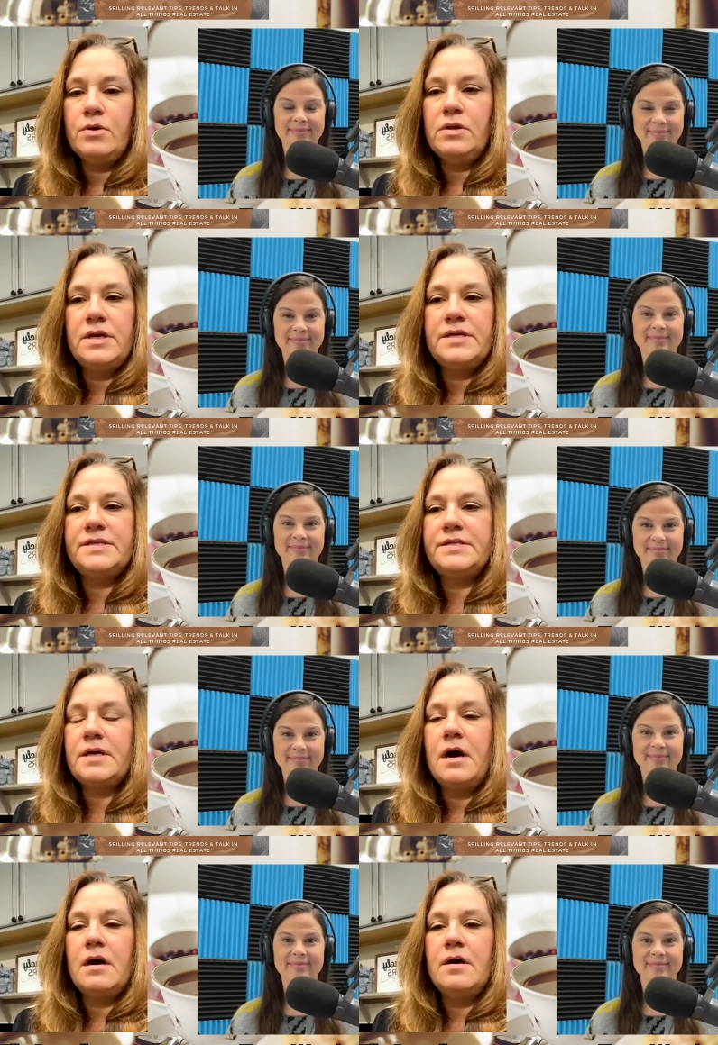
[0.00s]

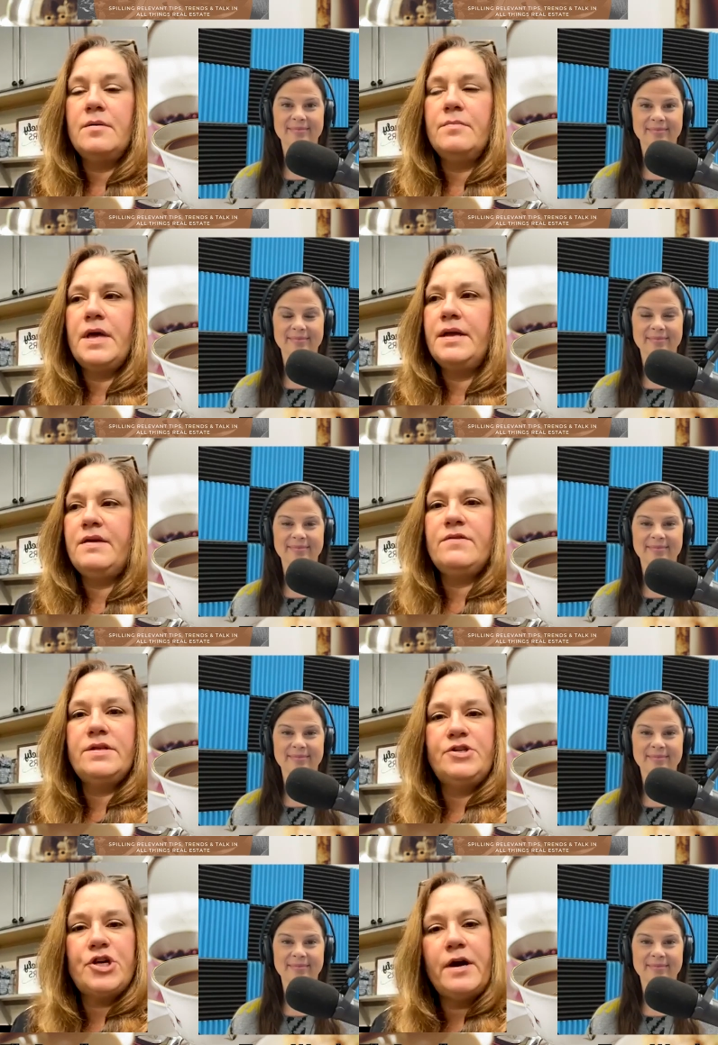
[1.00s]
Speaker 1: odorless, um, and
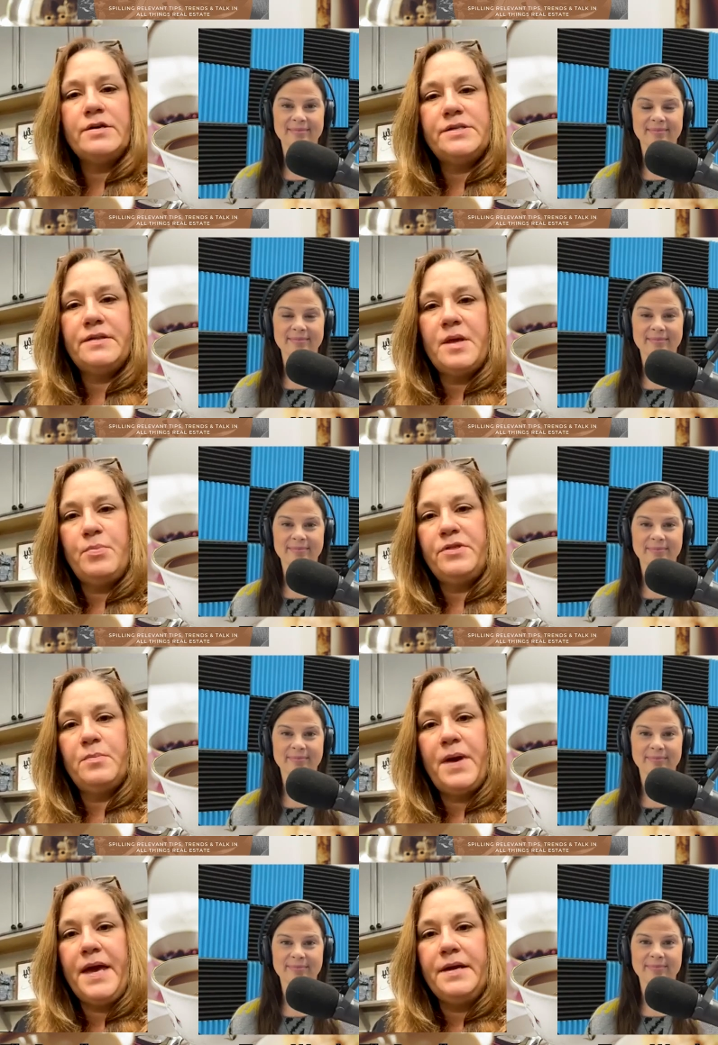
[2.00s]
even the jars that they
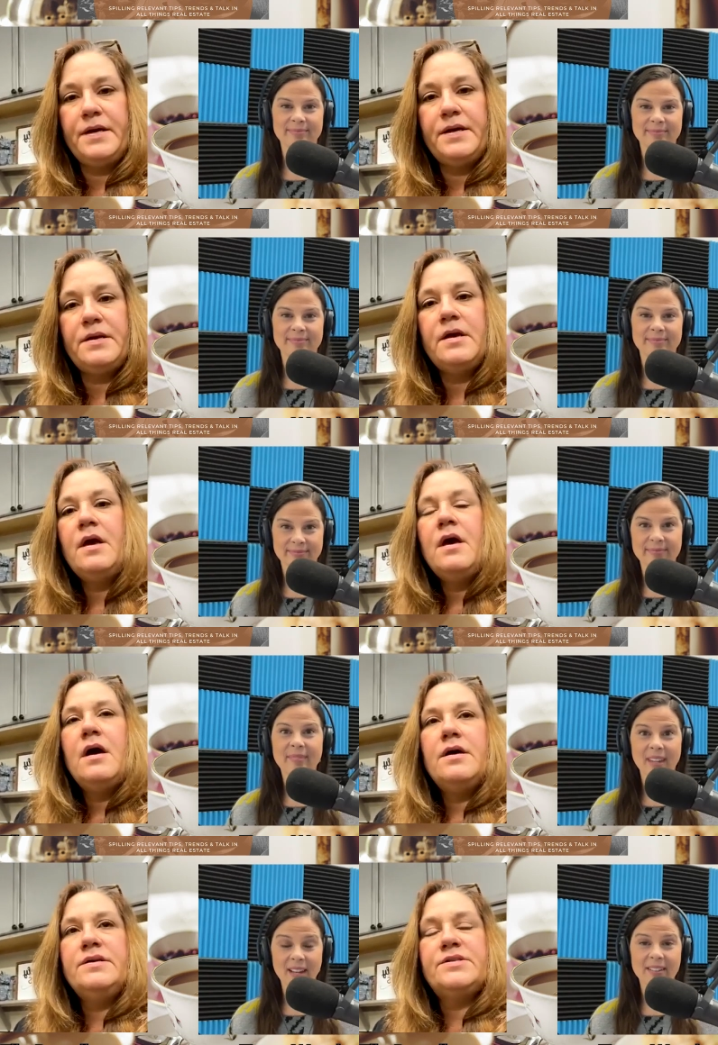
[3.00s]
put the paint in
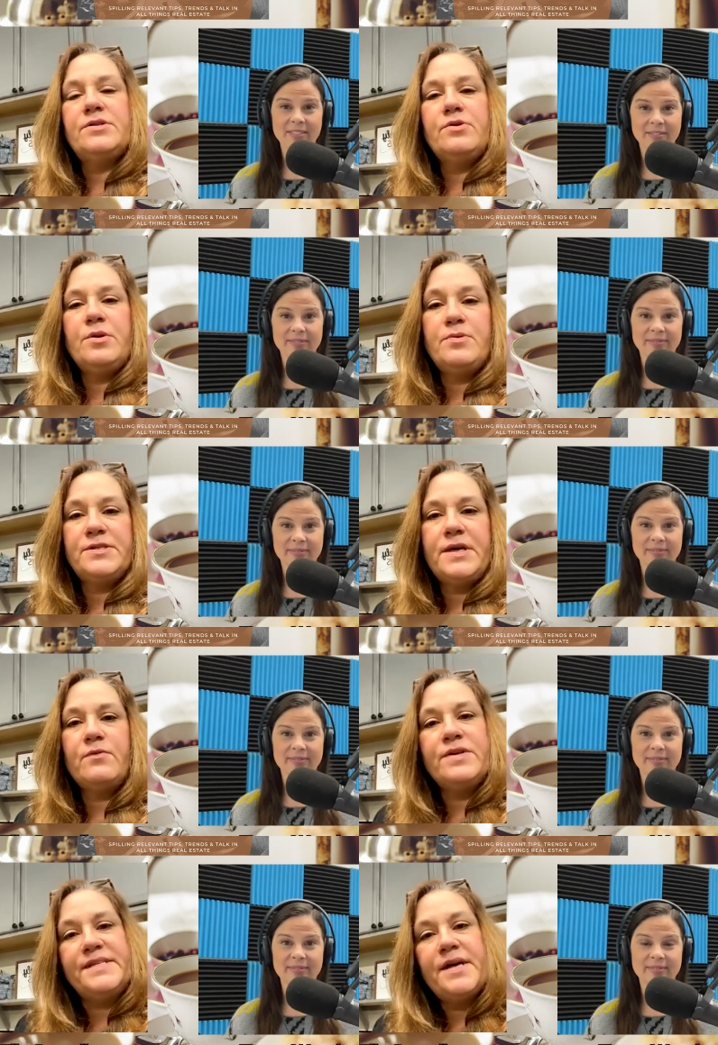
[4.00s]
yeah. is 30%
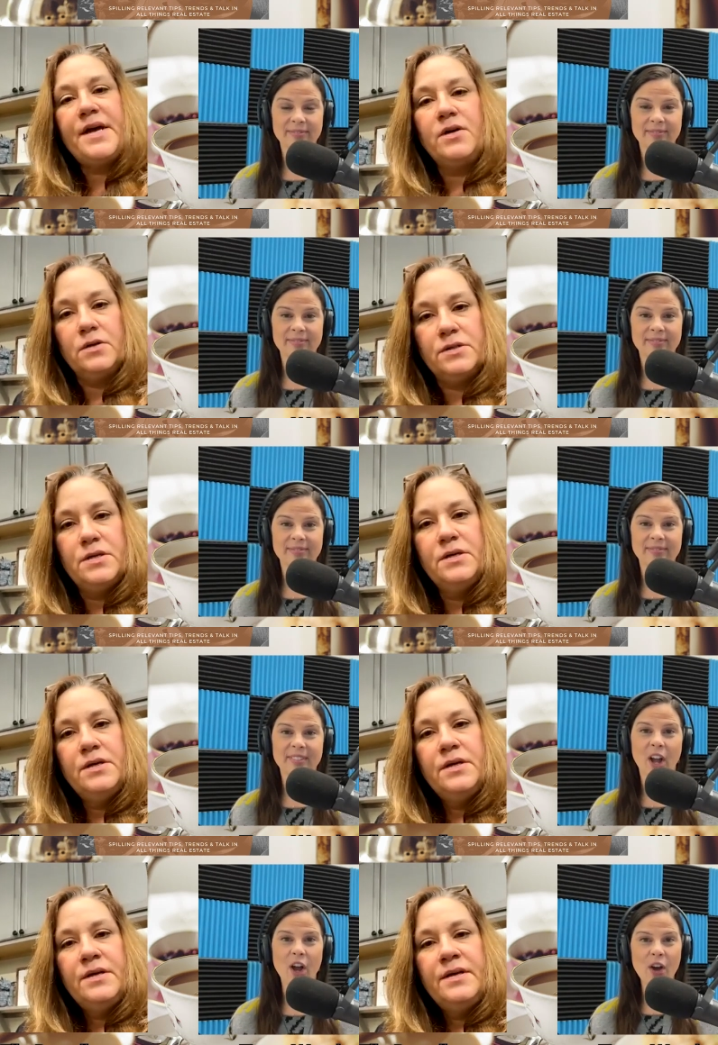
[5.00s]
recycled.
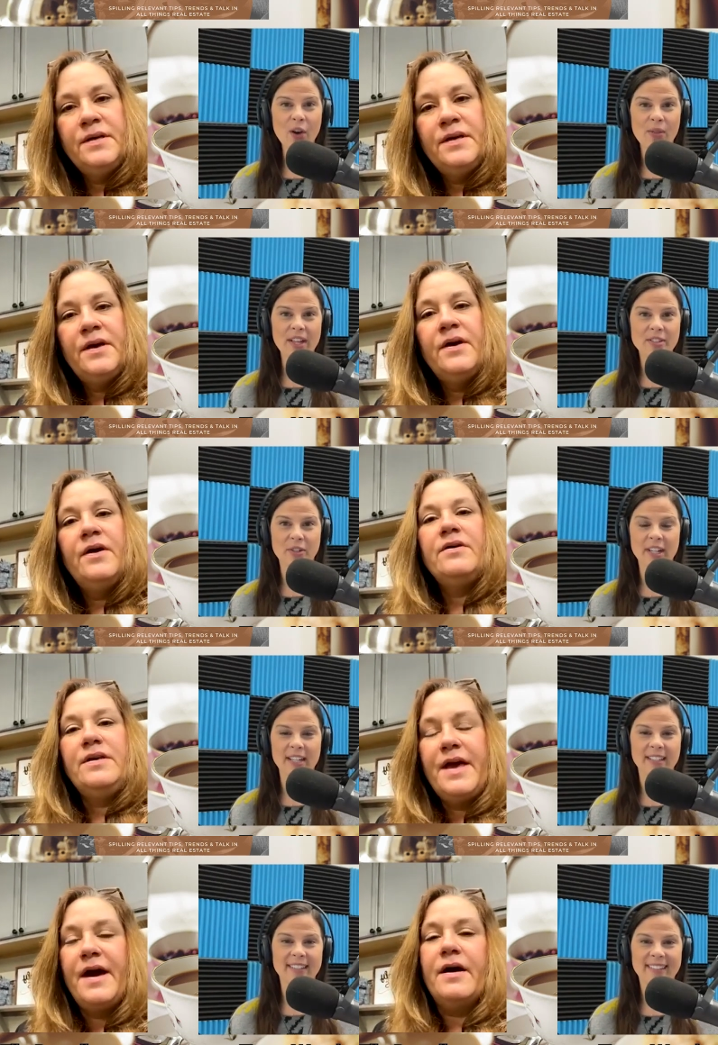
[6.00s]
Speaker 2: Oh, that's great.
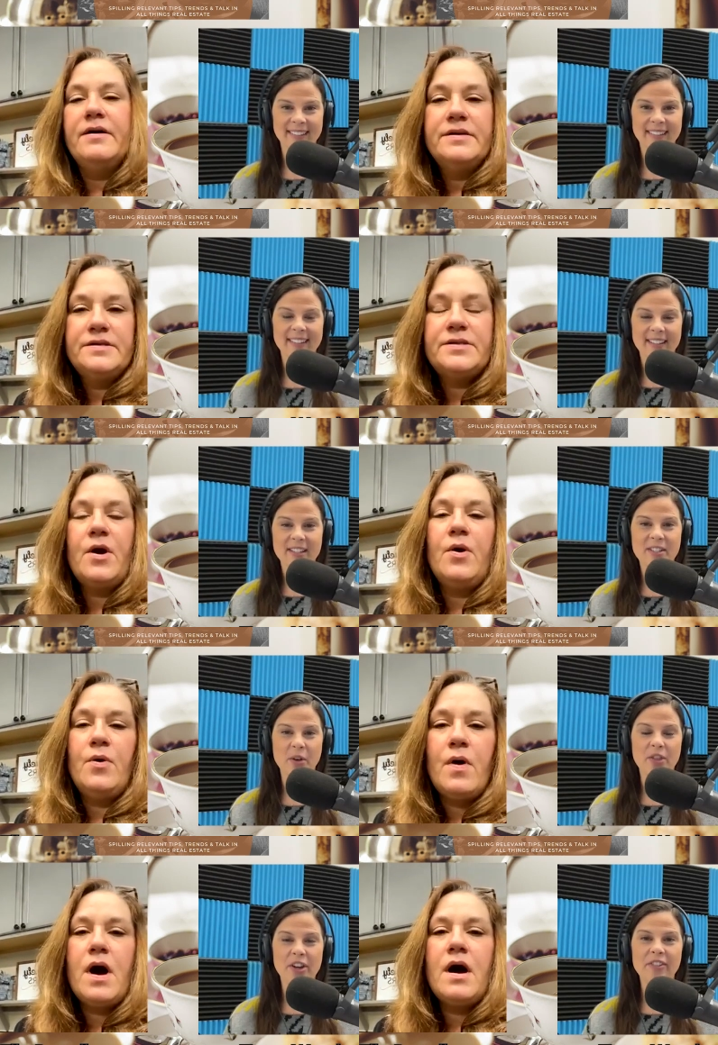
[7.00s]
Speaker 1: Yeah. So,
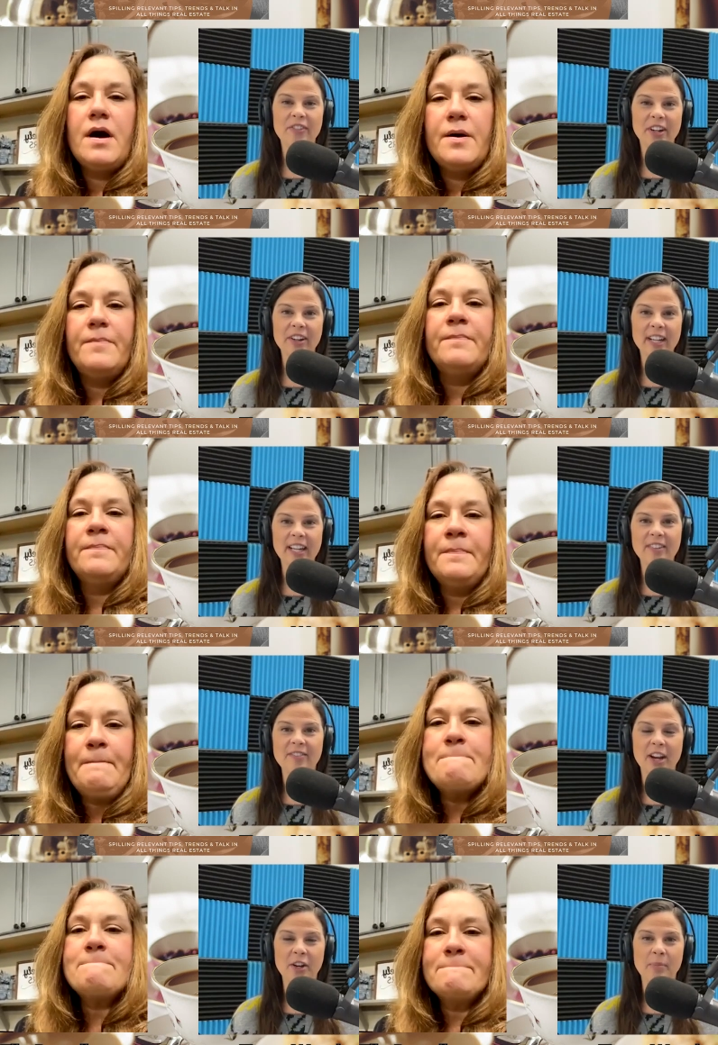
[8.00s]
so they're very um,
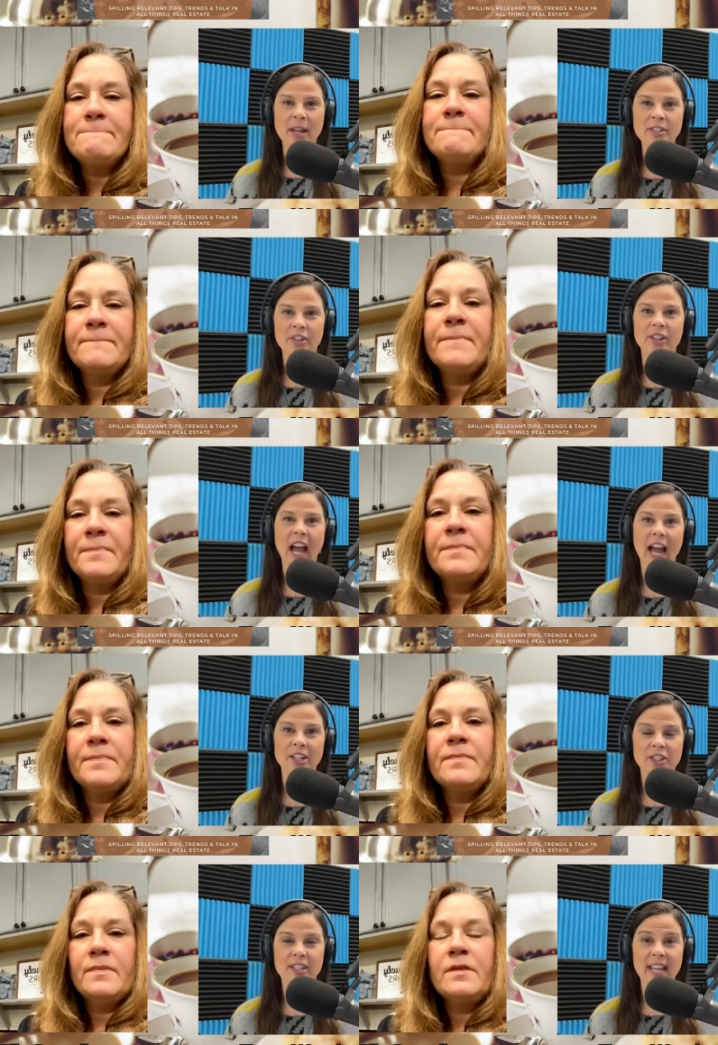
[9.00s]
Speaker 2: environmental
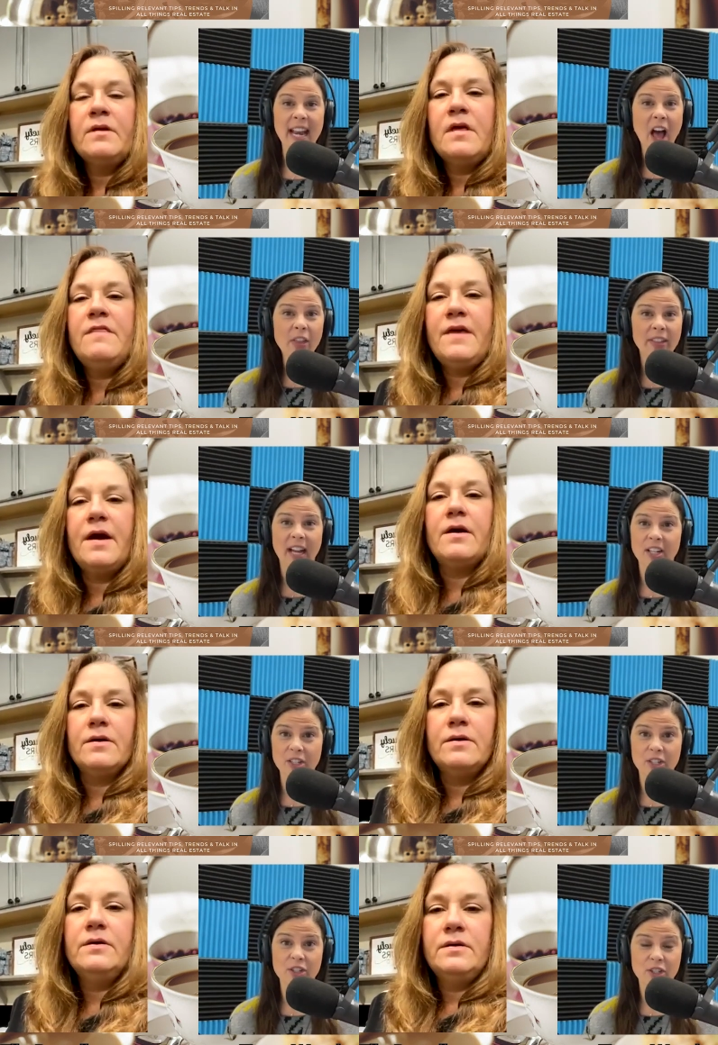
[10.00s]
conscious and health
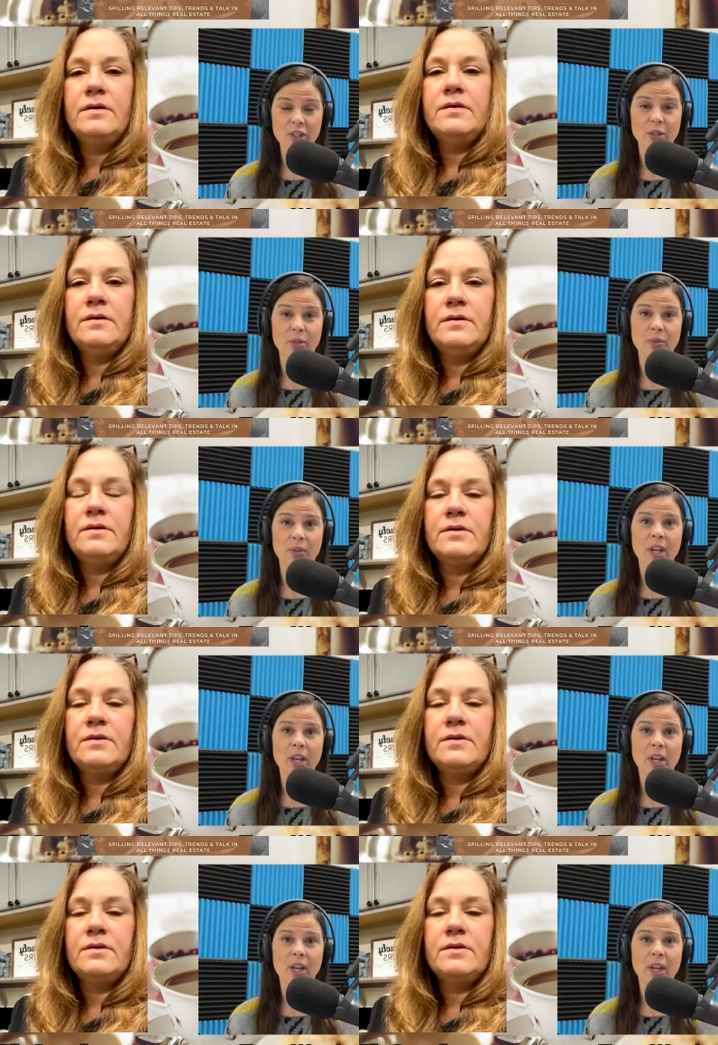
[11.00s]
conscious too.